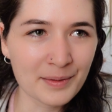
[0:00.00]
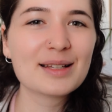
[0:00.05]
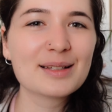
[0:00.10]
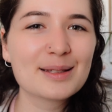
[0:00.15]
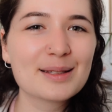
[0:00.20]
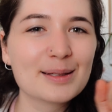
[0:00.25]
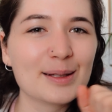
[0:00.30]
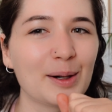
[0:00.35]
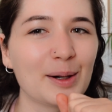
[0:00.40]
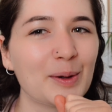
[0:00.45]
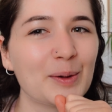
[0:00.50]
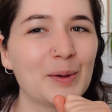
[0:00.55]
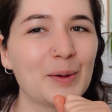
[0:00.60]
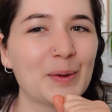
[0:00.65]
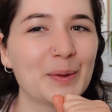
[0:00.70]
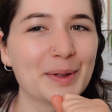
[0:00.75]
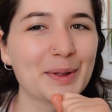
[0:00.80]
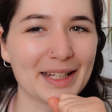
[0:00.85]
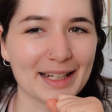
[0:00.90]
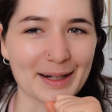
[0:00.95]

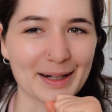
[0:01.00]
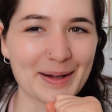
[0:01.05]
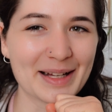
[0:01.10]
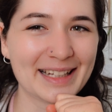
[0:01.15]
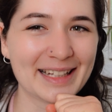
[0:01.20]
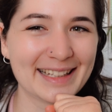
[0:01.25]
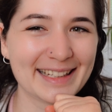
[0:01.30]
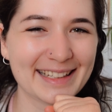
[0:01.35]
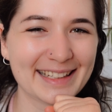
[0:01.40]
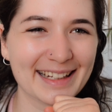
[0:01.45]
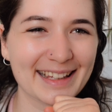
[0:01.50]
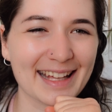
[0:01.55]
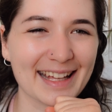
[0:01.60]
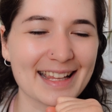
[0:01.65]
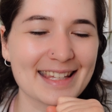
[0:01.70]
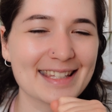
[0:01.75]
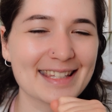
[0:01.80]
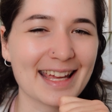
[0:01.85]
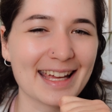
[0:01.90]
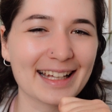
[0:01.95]
So yeah,
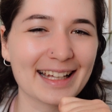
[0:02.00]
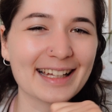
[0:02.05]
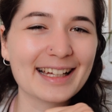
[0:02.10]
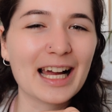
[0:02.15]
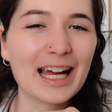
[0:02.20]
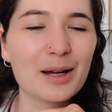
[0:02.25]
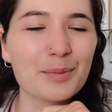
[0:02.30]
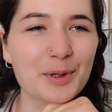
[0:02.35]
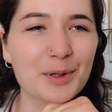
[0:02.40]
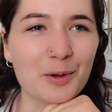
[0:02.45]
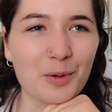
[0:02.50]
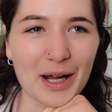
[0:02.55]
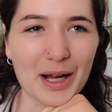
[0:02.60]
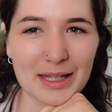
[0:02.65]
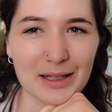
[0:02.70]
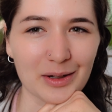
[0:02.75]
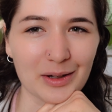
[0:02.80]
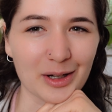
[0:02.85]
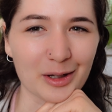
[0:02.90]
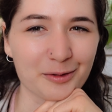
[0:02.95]
that's taking up quite a
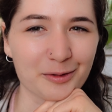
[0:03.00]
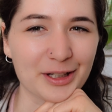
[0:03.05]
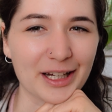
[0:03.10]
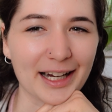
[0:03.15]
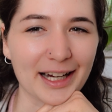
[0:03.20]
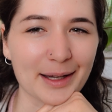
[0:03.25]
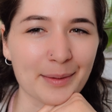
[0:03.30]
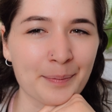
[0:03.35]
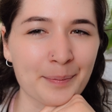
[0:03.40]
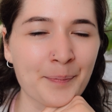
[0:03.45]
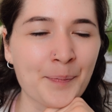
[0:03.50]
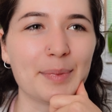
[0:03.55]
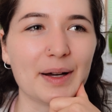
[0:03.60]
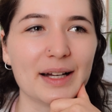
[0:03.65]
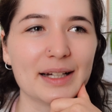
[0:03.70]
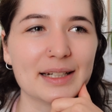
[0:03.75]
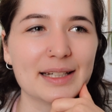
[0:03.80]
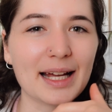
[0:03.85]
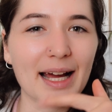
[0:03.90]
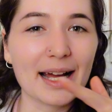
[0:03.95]
lot of time,
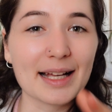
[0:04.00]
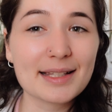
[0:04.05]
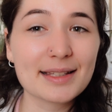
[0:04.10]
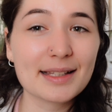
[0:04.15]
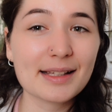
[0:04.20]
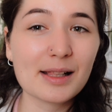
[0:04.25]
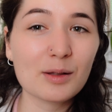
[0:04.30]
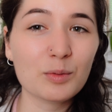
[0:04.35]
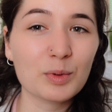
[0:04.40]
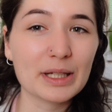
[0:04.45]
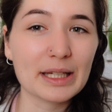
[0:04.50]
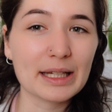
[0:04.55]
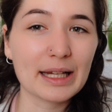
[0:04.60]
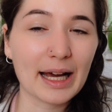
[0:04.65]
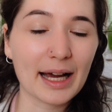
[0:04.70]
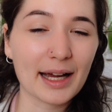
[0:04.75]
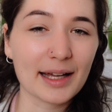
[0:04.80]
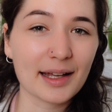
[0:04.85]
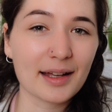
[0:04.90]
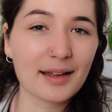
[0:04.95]
but I still really
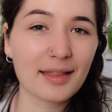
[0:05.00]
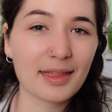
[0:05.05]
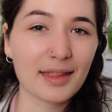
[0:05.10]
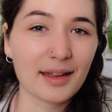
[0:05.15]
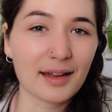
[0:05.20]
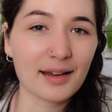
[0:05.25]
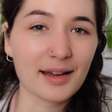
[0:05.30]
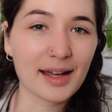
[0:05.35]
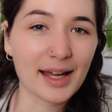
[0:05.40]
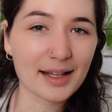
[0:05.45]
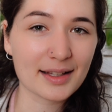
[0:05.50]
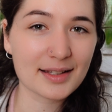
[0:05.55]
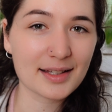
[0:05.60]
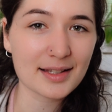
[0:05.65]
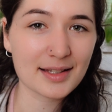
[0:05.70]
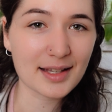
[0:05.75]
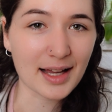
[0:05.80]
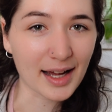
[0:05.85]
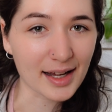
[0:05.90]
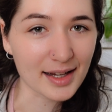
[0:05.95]
like the
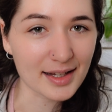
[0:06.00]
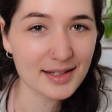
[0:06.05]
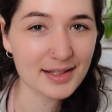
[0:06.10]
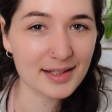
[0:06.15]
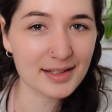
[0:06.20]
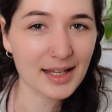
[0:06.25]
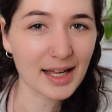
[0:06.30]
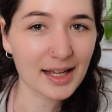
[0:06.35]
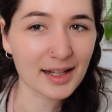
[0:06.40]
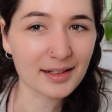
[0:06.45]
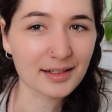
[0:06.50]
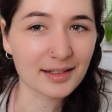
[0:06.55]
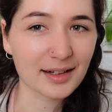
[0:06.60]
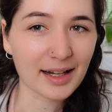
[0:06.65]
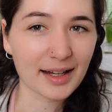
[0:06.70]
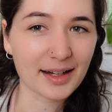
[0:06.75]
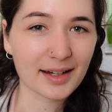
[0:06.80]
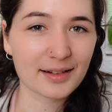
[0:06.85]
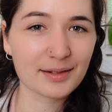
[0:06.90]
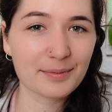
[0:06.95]
exercise and
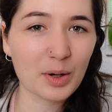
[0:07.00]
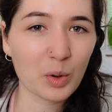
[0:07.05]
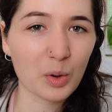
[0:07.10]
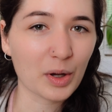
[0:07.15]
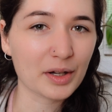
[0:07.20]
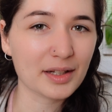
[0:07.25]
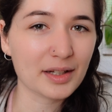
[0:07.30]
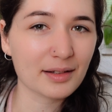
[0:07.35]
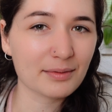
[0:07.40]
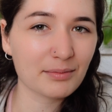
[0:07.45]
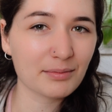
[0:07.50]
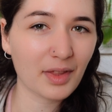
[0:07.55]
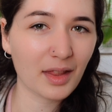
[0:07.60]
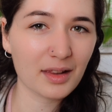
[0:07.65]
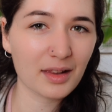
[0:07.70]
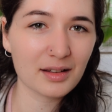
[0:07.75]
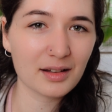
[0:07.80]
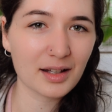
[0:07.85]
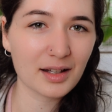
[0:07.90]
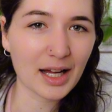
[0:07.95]
like learning
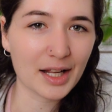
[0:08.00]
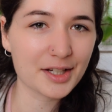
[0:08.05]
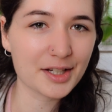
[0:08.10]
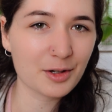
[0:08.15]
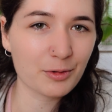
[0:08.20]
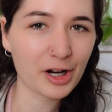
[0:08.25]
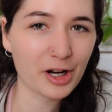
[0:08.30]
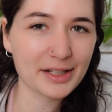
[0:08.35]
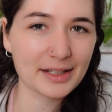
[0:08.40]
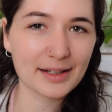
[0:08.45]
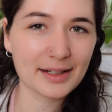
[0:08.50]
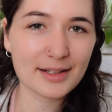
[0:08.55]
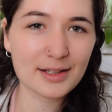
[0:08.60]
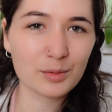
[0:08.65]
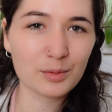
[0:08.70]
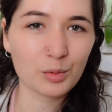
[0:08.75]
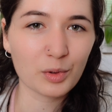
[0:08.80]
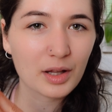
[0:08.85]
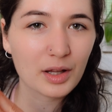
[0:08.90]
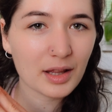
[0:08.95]
the kanji writings
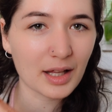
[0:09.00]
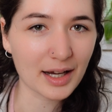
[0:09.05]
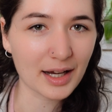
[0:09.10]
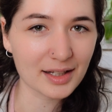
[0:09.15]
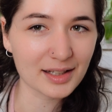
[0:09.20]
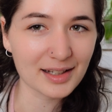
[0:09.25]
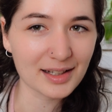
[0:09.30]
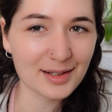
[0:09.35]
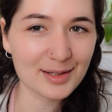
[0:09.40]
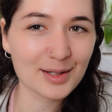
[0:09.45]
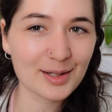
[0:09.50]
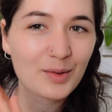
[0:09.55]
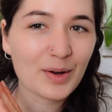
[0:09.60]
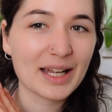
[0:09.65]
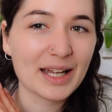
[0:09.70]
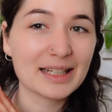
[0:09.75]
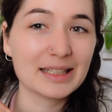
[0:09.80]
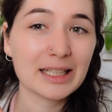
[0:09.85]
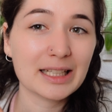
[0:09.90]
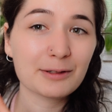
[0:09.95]
with Anki, so I
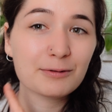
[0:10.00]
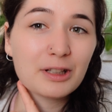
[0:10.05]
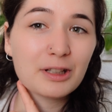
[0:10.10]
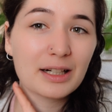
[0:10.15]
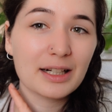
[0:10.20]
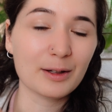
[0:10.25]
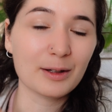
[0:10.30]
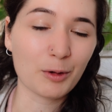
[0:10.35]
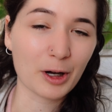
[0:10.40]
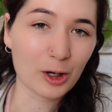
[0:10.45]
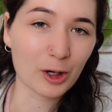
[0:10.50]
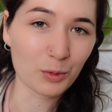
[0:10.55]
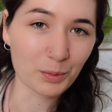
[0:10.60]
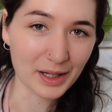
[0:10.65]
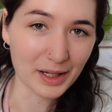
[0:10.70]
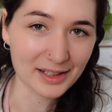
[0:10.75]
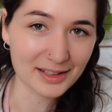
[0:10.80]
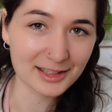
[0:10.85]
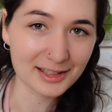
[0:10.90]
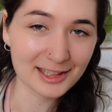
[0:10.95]
can definitely
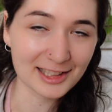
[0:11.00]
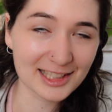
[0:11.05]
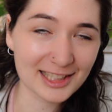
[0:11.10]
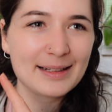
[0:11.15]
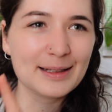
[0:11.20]
recommend it.